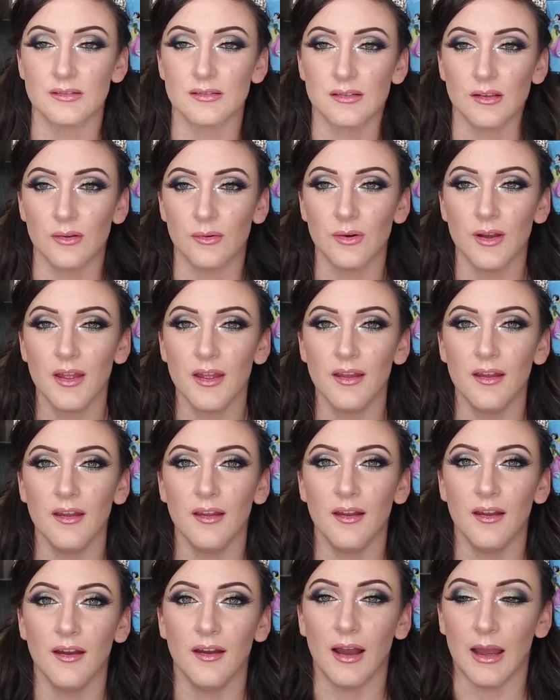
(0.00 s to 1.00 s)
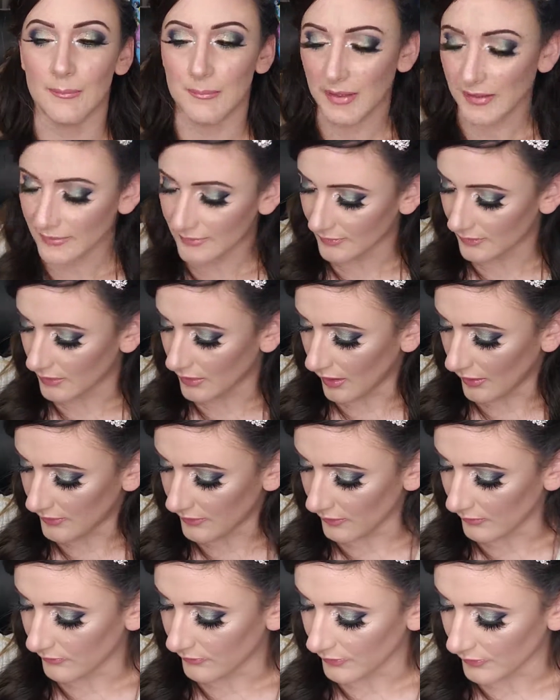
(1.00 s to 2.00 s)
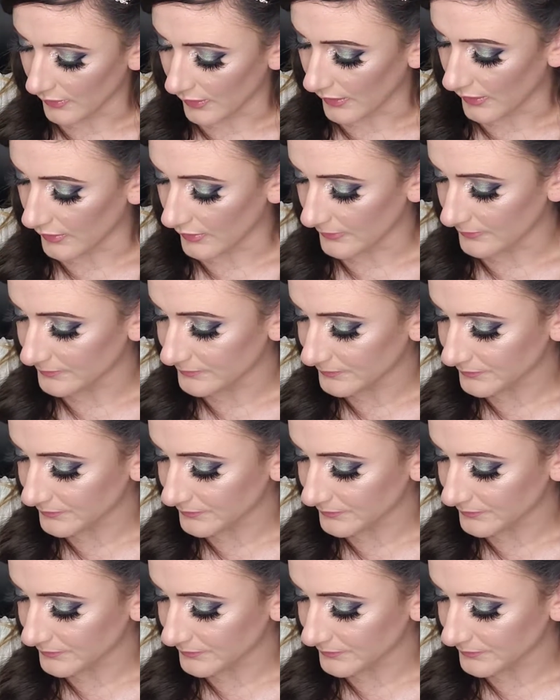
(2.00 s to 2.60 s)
So I basically got them for like,